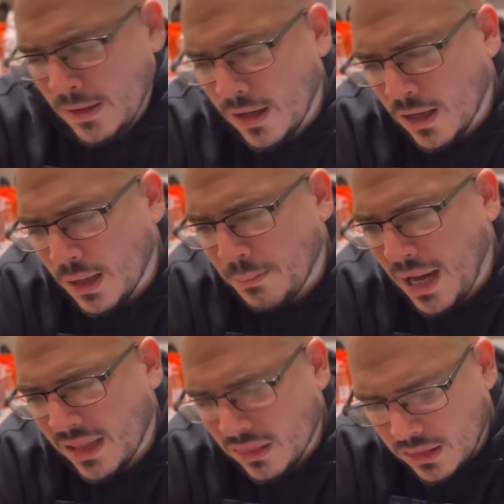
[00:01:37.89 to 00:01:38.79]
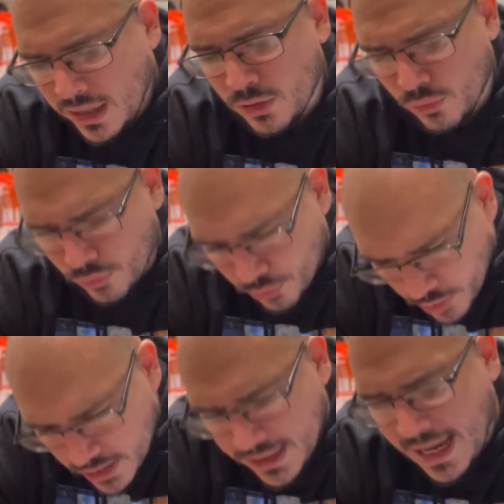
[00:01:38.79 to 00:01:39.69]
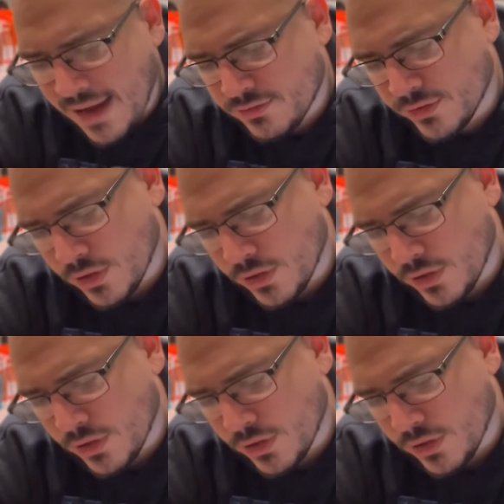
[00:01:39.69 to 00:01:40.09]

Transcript: Um, I think really after